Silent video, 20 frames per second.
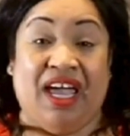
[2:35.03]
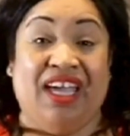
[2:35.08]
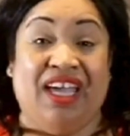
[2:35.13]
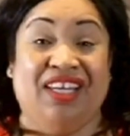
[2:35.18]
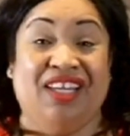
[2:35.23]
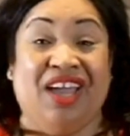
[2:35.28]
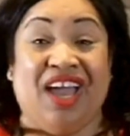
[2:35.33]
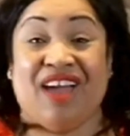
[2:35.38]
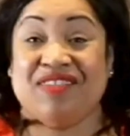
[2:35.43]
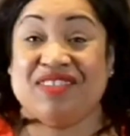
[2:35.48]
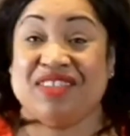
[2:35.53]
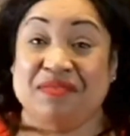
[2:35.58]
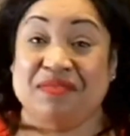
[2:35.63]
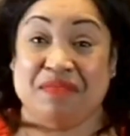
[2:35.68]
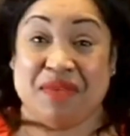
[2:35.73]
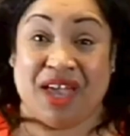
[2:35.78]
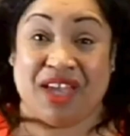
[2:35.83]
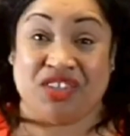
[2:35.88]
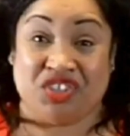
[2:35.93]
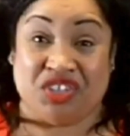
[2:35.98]
And you have to
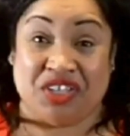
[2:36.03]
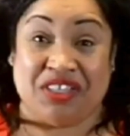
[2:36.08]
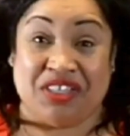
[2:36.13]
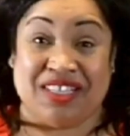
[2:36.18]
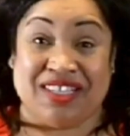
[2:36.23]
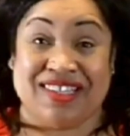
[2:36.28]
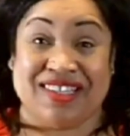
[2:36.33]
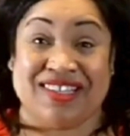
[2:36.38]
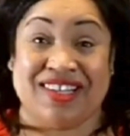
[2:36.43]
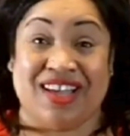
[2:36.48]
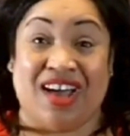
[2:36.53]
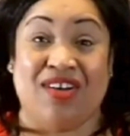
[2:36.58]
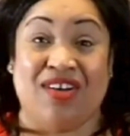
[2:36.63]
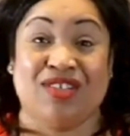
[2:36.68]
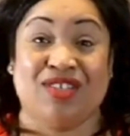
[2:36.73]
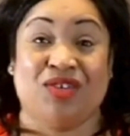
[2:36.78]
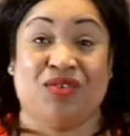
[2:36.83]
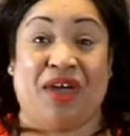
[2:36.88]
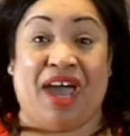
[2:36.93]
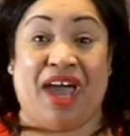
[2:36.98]
imagine this is
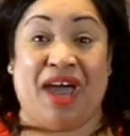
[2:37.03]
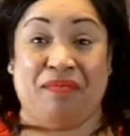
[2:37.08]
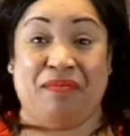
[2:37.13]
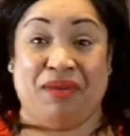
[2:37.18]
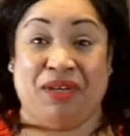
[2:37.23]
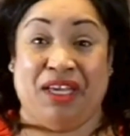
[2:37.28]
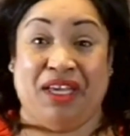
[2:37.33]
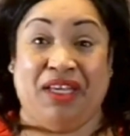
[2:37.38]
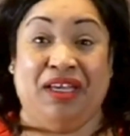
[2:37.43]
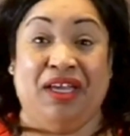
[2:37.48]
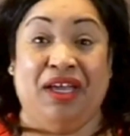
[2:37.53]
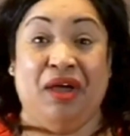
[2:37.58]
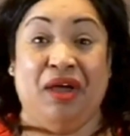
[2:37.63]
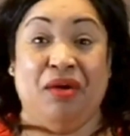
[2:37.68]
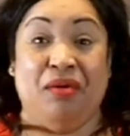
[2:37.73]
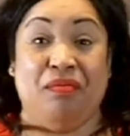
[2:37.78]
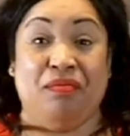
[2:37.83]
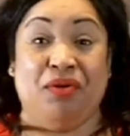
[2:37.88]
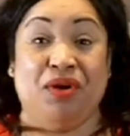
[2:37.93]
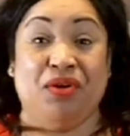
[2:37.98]
also happening
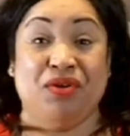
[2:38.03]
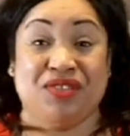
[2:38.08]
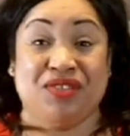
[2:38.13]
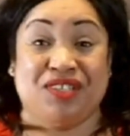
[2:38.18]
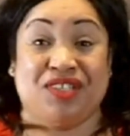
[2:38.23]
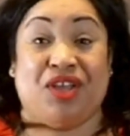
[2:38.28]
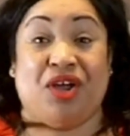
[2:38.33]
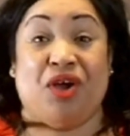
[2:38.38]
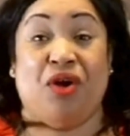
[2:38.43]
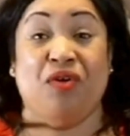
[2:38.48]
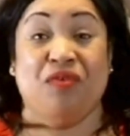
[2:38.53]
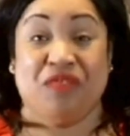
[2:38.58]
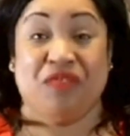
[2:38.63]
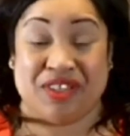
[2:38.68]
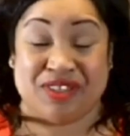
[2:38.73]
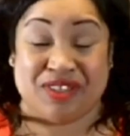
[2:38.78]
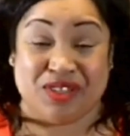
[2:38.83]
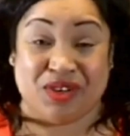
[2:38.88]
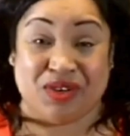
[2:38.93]
post-COVID.